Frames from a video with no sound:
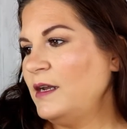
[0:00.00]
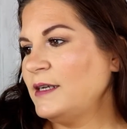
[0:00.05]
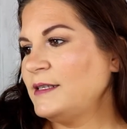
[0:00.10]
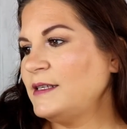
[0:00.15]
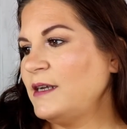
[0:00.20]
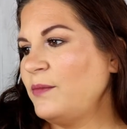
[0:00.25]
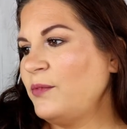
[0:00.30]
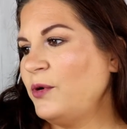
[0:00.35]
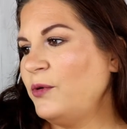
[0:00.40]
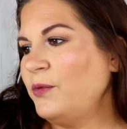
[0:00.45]
Next
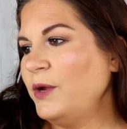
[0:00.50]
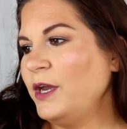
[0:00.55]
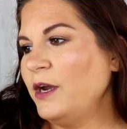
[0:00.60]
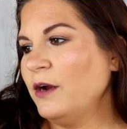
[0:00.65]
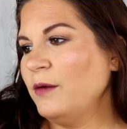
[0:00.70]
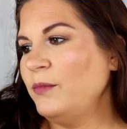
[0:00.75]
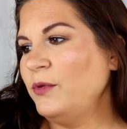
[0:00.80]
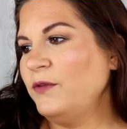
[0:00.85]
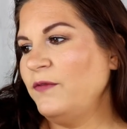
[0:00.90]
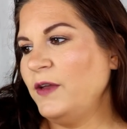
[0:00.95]
up, we
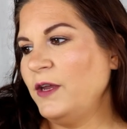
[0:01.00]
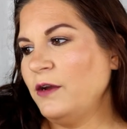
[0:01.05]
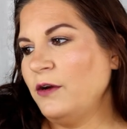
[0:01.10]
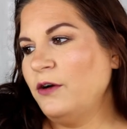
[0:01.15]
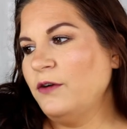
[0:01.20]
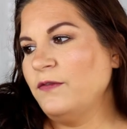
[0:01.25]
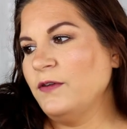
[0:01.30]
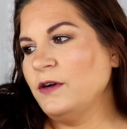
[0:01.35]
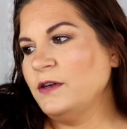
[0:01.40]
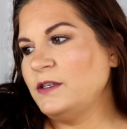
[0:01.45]
are moving
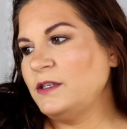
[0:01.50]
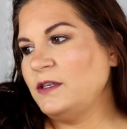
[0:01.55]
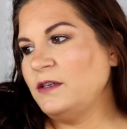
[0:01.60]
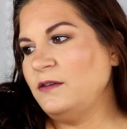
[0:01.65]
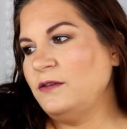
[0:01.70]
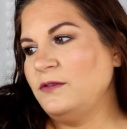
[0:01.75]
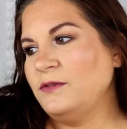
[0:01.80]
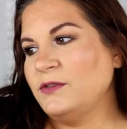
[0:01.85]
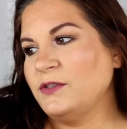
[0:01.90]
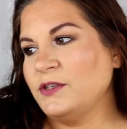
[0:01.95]
over
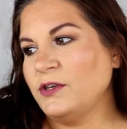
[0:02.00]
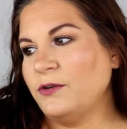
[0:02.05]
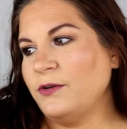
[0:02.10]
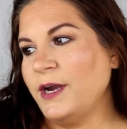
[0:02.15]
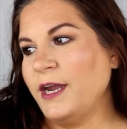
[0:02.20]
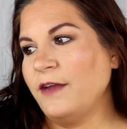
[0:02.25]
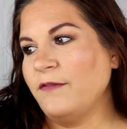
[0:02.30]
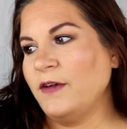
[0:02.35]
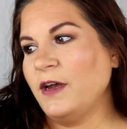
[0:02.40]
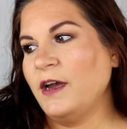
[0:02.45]
to
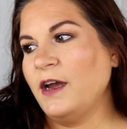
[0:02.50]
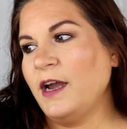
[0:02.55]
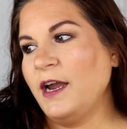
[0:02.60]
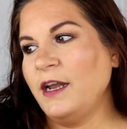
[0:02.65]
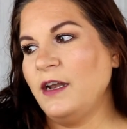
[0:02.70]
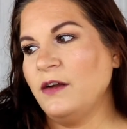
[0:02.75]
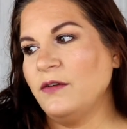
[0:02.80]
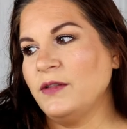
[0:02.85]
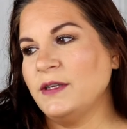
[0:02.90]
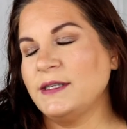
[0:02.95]
Zoeva. I
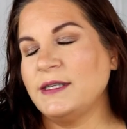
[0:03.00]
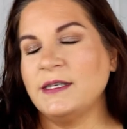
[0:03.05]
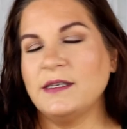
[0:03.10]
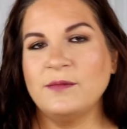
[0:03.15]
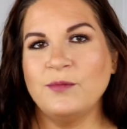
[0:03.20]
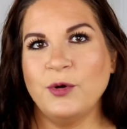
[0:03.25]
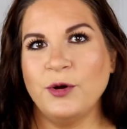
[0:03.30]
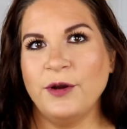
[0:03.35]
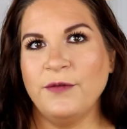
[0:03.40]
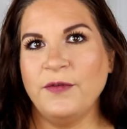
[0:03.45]
know this is
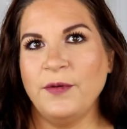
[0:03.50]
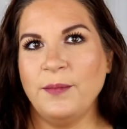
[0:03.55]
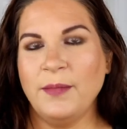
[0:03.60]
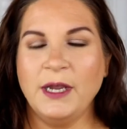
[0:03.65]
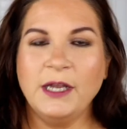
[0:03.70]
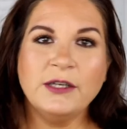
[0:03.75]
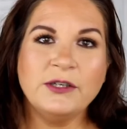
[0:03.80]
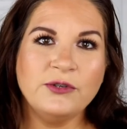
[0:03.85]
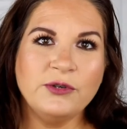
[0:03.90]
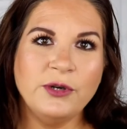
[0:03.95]
more of a
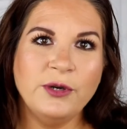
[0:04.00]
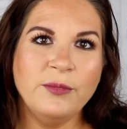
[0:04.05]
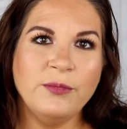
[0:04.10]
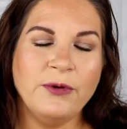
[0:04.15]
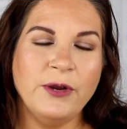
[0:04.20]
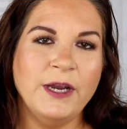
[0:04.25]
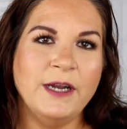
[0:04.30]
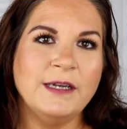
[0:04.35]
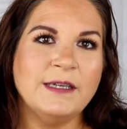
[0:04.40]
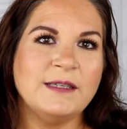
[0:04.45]
mainstream
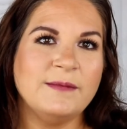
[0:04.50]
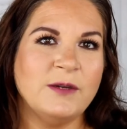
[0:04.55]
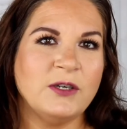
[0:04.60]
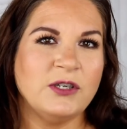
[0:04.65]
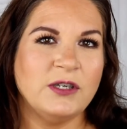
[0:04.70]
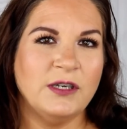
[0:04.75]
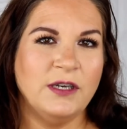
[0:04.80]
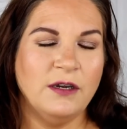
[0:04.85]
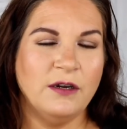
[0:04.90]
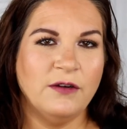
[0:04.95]
brand,
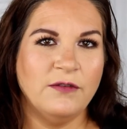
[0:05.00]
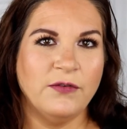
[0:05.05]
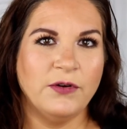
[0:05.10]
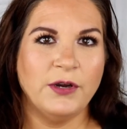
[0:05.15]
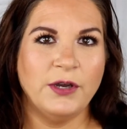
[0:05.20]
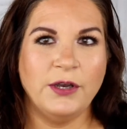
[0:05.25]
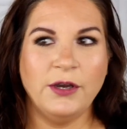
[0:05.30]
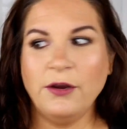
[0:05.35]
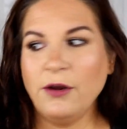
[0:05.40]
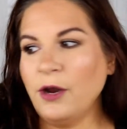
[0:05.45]
especially over
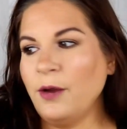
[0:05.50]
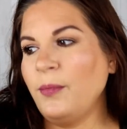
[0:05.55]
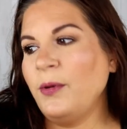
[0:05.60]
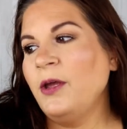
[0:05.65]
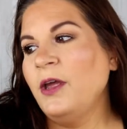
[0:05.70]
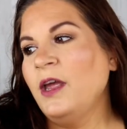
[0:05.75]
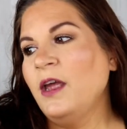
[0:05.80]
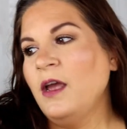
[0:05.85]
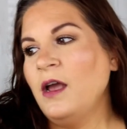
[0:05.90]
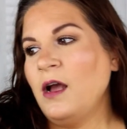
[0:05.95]
in Europe.
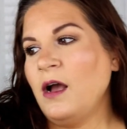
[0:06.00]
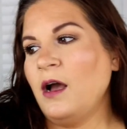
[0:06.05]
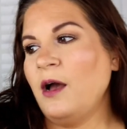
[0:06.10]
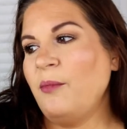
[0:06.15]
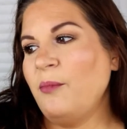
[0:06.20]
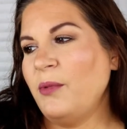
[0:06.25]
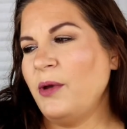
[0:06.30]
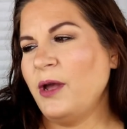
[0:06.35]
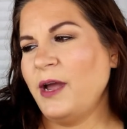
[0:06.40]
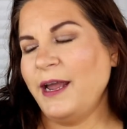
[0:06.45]

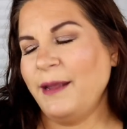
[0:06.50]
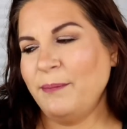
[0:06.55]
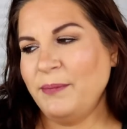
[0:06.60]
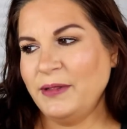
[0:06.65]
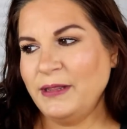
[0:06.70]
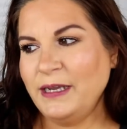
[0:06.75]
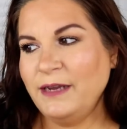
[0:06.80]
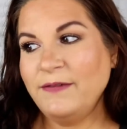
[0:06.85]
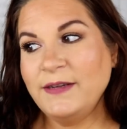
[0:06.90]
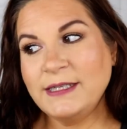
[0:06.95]
I
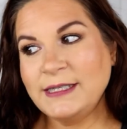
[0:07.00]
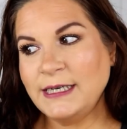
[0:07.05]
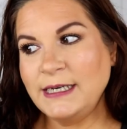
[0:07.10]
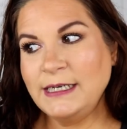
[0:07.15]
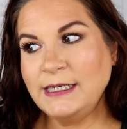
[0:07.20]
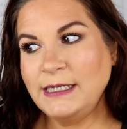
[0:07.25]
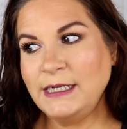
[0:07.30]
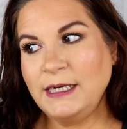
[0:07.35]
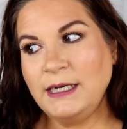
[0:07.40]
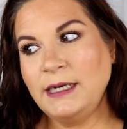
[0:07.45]
believe it's
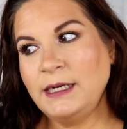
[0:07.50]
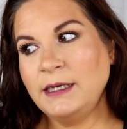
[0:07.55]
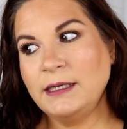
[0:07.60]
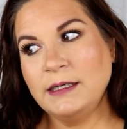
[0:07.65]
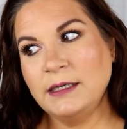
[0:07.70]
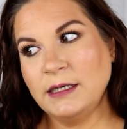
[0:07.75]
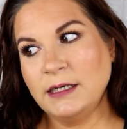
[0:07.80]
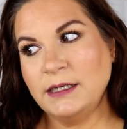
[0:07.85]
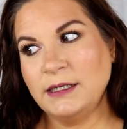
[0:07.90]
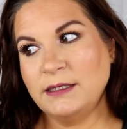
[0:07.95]
indie,
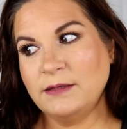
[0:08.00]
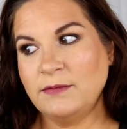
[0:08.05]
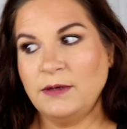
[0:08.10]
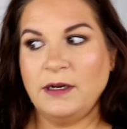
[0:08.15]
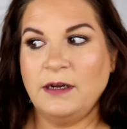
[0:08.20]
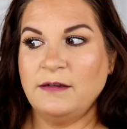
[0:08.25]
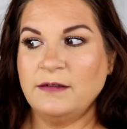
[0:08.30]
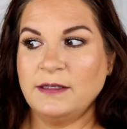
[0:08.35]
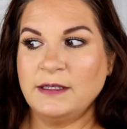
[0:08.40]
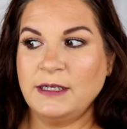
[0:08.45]
because when
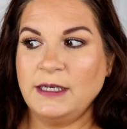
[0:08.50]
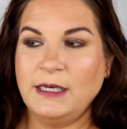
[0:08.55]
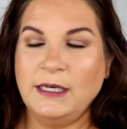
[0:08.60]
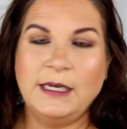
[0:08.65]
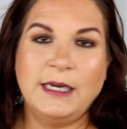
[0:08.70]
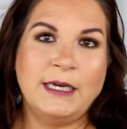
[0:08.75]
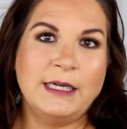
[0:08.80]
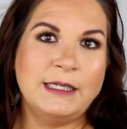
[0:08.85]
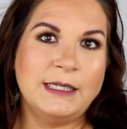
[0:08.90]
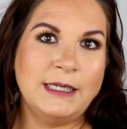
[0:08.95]
I was looking
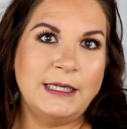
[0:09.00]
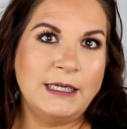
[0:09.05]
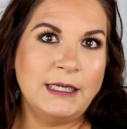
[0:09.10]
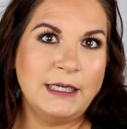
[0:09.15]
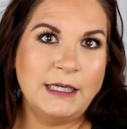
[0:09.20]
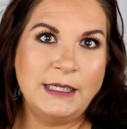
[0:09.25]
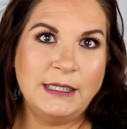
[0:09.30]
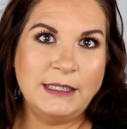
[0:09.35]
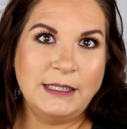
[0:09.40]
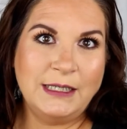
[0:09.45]
at like
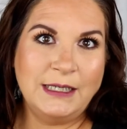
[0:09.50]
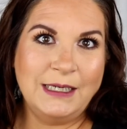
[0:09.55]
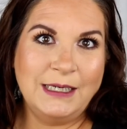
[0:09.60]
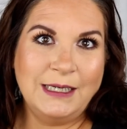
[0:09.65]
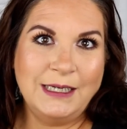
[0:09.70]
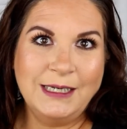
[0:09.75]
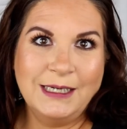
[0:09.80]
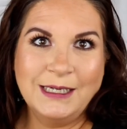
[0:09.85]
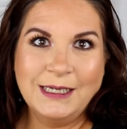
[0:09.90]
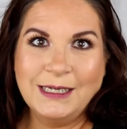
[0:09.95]

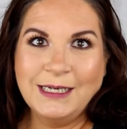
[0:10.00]
indie